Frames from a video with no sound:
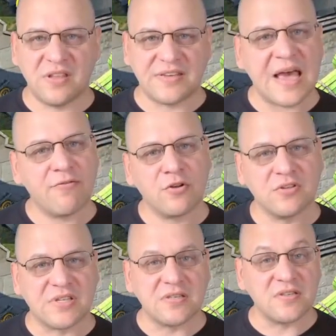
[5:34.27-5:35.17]
the tavern,
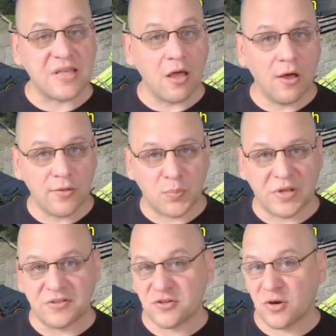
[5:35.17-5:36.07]
because this is the other
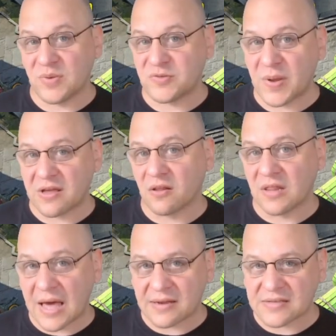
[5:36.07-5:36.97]
place you're going to be spending a
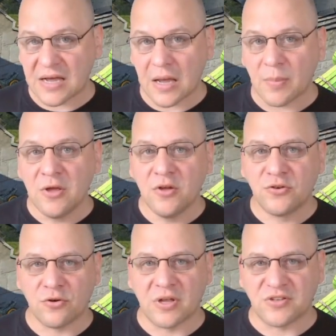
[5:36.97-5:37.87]
lot of time
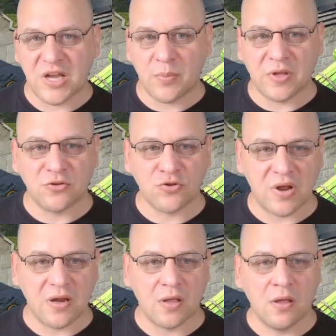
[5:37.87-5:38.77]
during a champion
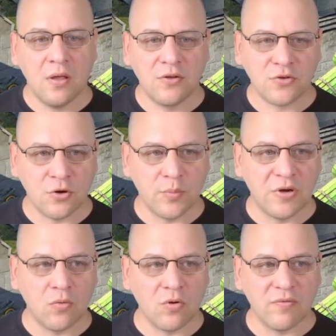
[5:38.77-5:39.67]
training
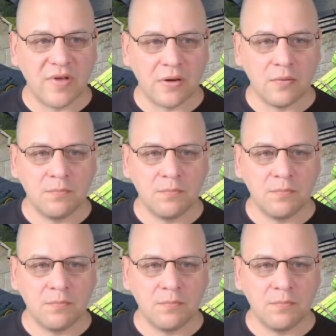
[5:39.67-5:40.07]
tournament or event.